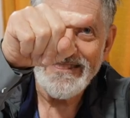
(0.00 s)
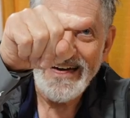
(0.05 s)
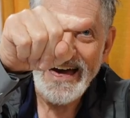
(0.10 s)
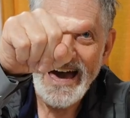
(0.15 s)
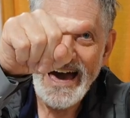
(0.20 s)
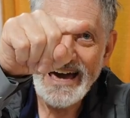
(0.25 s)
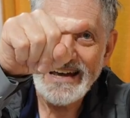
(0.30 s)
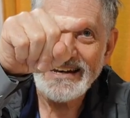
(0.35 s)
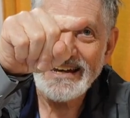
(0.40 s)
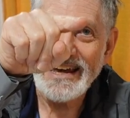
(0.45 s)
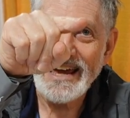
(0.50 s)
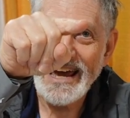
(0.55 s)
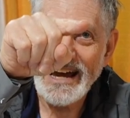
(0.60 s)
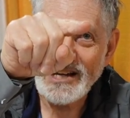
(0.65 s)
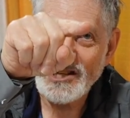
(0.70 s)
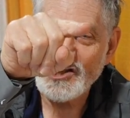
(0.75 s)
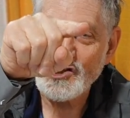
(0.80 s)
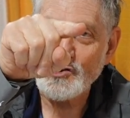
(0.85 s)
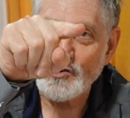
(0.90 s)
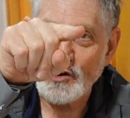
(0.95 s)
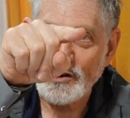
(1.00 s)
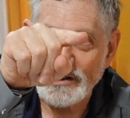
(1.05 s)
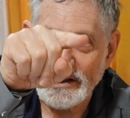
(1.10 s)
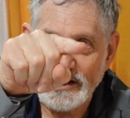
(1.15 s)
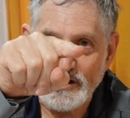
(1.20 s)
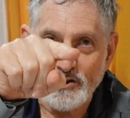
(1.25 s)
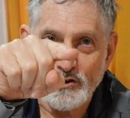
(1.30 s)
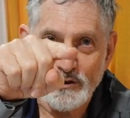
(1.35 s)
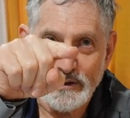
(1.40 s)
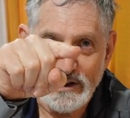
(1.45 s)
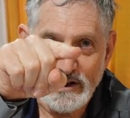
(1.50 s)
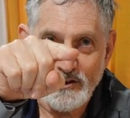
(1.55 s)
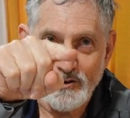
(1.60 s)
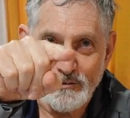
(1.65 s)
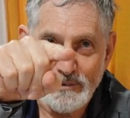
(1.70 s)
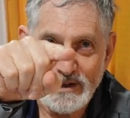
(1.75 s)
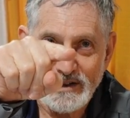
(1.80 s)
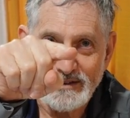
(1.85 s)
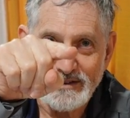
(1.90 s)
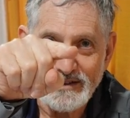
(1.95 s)
got you fleshed it out.
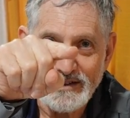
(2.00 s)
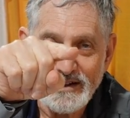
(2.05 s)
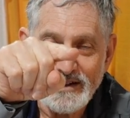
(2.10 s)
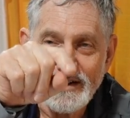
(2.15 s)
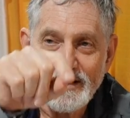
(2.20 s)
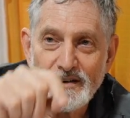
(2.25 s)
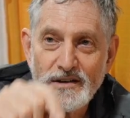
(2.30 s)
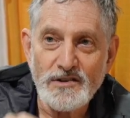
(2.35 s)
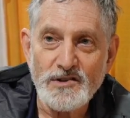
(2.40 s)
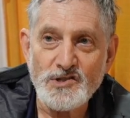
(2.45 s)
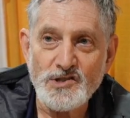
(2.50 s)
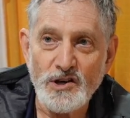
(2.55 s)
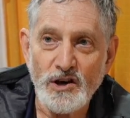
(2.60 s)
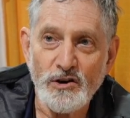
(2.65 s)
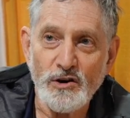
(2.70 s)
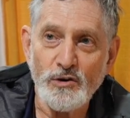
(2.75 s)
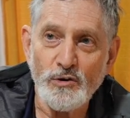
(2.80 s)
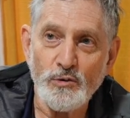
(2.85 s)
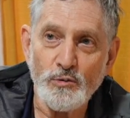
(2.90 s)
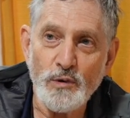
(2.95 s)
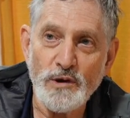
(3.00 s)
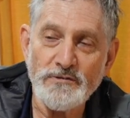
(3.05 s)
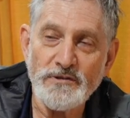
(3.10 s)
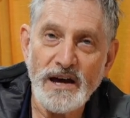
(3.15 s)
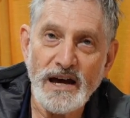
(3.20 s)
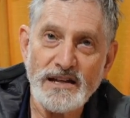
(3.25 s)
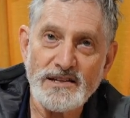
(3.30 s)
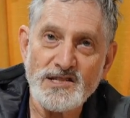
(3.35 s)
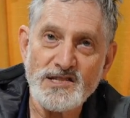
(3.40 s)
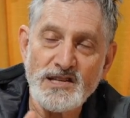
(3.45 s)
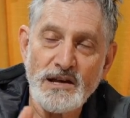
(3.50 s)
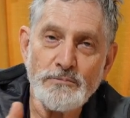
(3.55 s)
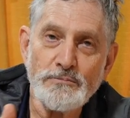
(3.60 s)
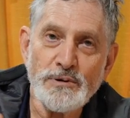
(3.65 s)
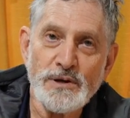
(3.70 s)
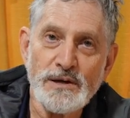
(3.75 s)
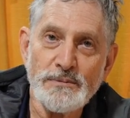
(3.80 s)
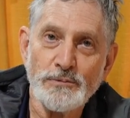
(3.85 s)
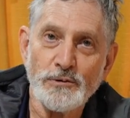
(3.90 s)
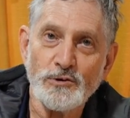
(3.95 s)
Yeah. So we've got some
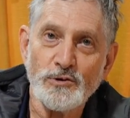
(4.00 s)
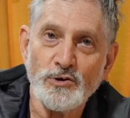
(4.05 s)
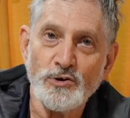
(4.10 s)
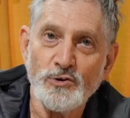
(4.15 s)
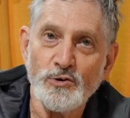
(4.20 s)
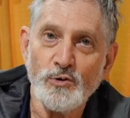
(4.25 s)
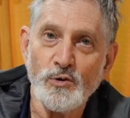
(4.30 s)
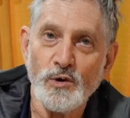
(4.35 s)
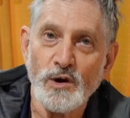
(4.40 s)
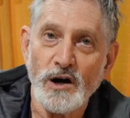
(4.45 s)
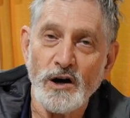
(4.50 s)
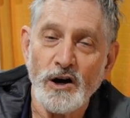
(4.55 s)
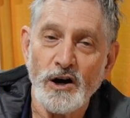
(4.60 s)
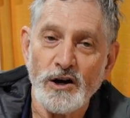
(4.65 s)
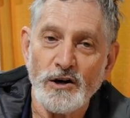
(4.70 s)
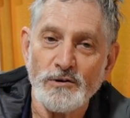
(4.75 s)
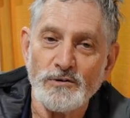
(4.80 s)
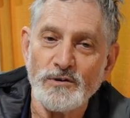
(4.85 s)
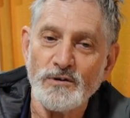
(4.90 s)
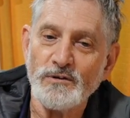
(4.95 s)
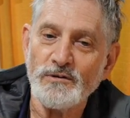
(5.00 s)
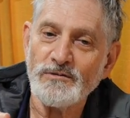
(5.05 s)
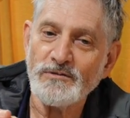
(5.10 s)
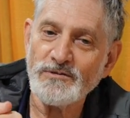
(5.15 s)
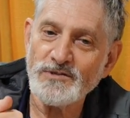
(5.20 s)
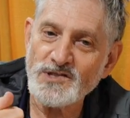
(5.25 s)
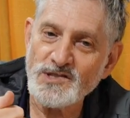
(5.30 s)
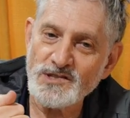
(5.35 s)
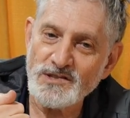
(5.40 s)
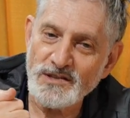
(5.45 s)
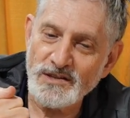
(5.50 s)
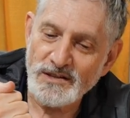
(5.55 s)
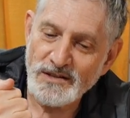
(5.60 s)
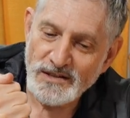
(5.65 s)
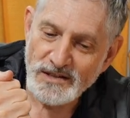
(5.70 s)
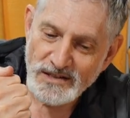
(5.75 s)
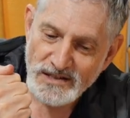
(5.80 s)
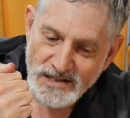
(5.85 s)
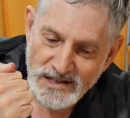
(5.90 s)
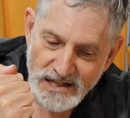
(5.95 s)
people who are
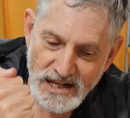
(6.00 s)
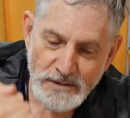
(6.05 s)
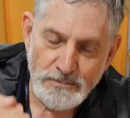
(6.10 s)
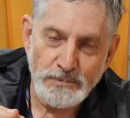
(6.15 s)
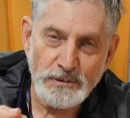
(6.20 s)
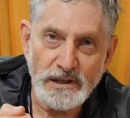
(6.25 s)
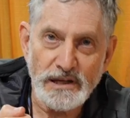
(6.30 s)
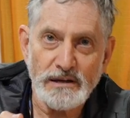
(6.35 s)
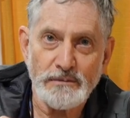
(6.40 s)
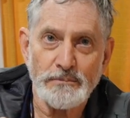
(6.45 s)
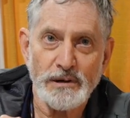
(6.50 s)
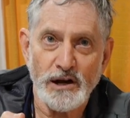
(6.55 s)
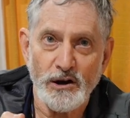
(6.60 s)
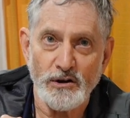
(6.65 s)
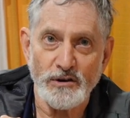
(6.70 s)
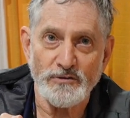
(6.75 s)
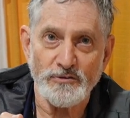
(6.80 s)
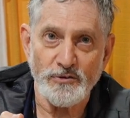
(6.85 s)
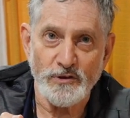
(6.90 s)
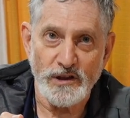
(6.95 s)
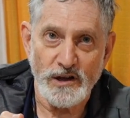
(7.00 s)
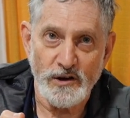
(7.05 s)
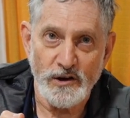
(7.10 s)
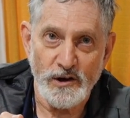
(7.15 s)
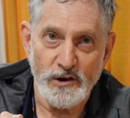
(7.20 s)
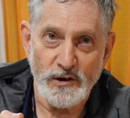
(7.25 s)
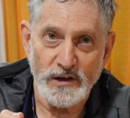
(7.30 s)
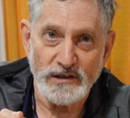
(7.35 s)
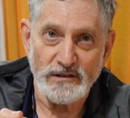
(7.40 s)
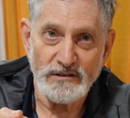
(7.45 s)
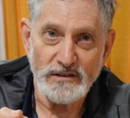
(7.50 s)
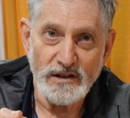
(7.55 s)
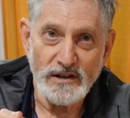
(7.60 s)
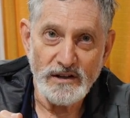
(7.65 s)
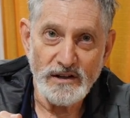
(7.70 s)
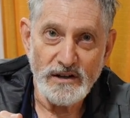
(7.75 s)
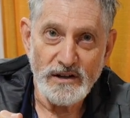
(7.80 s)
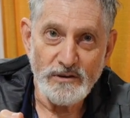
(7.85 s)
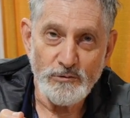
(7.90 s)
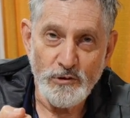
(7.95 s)
deeply impaired for their hearing.
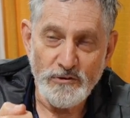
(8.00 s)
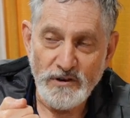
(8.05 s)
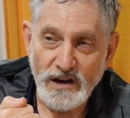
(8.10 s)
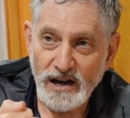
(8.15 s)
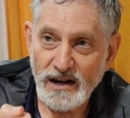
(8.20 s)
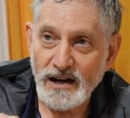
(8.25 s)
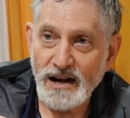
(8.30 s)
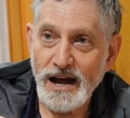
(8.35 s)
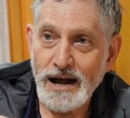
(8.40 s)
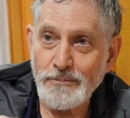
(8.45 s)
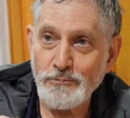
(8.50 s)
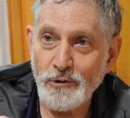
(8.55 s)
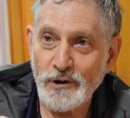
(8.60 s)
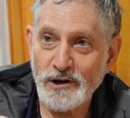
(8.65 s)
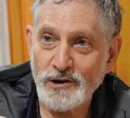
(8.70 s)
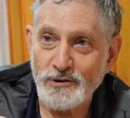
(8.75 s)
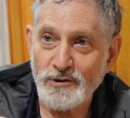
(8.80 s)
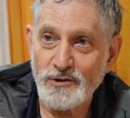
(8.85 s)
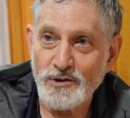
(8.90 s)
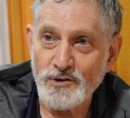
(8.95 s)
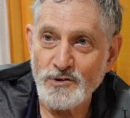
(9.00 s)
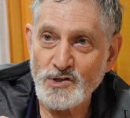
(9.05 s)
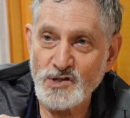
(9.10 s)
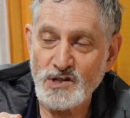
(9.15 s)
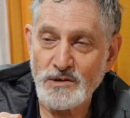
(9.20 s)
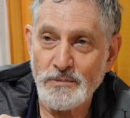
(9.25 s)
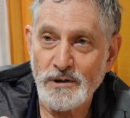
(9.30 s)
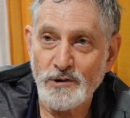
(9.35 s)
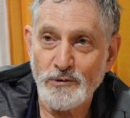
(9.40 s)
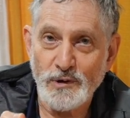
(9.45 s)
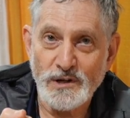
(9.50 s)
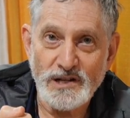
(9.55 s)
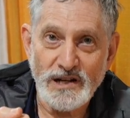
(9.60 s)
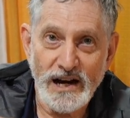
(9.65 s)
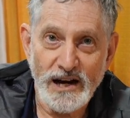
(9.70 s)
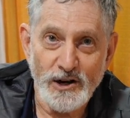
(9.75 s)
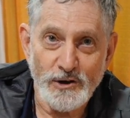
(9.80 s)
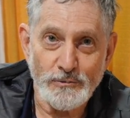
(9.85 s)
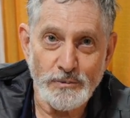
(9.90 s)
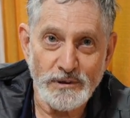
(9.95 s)
Yeah. We've got an operator who used to be a
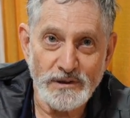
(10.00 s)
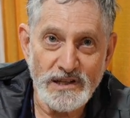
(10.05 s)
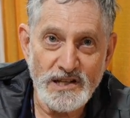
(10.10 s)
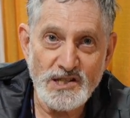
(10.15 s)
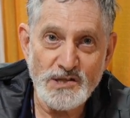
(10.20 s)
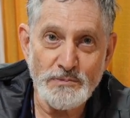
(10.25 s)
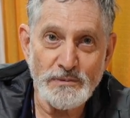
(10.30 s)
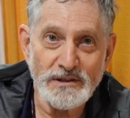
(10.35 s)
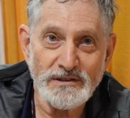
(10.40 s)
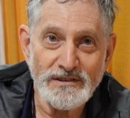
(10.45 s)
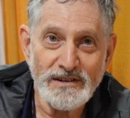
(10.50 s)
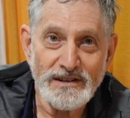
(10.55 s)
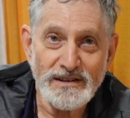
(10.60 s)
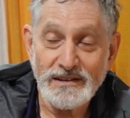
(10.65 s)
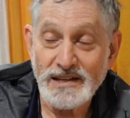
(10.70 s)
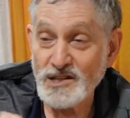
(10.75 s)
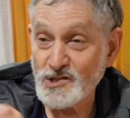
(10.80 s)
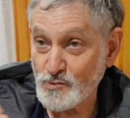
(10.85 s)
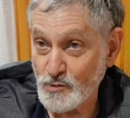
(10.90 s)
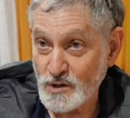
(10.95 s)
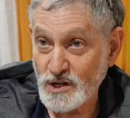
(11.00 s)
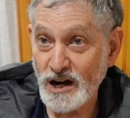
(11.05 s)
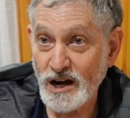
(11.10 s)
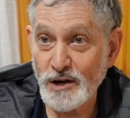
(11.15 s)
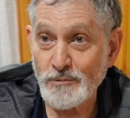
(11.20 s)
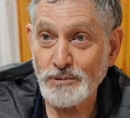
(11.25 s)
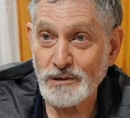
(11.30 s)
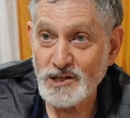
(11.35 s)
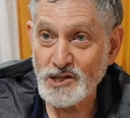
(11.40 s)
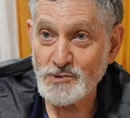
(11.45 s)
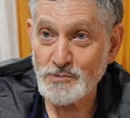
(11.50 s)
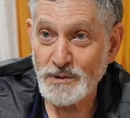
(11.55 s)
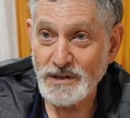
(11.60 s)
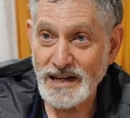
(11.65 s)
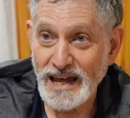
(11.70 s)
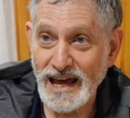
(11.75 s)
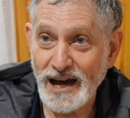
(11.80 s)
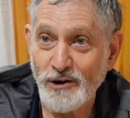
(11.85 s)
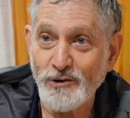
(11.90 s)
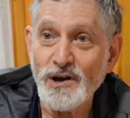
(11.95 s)
retired policeman. He's a retired policeman
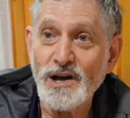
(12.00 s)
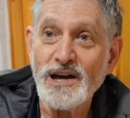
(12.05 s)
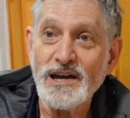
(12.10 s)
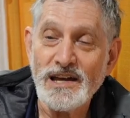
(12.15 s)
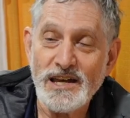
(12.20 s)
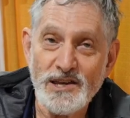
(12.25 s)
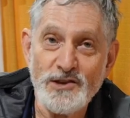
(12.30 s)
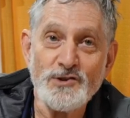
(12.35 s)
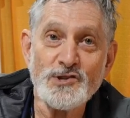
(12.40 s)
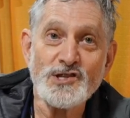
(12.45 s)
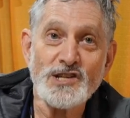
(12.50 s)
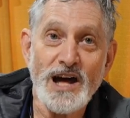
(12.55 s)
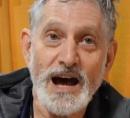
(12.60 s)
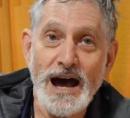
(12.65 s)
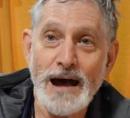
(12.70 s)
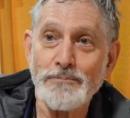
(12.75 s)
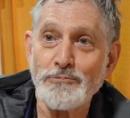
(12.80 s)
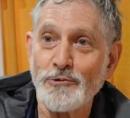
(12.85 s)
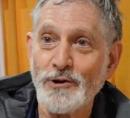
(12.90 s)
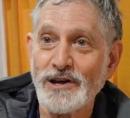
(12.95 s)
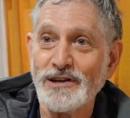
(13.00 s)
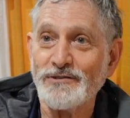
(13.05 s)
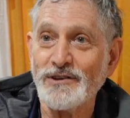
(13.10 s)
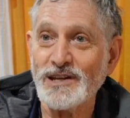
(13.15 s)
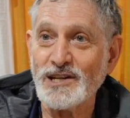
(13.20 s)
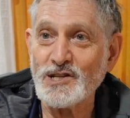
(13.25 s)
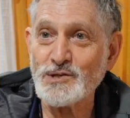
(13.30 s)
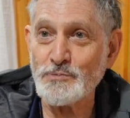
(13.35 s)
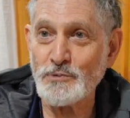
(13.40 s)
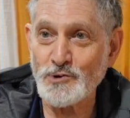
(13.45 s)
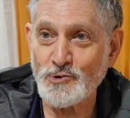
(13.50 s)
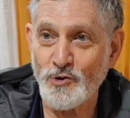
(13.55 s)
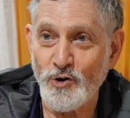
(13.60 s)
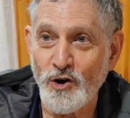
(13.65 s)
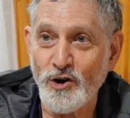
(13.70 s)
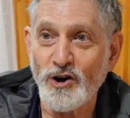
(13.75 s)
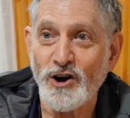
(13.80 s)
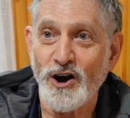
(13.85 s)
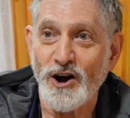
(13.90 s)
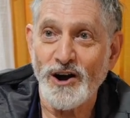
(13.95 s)
now. He used to operate in his
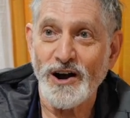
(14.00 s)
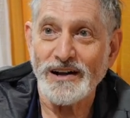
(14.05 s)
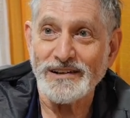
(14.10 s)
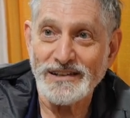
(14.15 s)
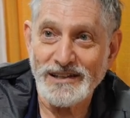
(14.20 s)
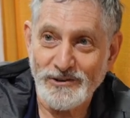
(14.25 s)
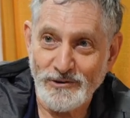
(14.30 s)
patrol car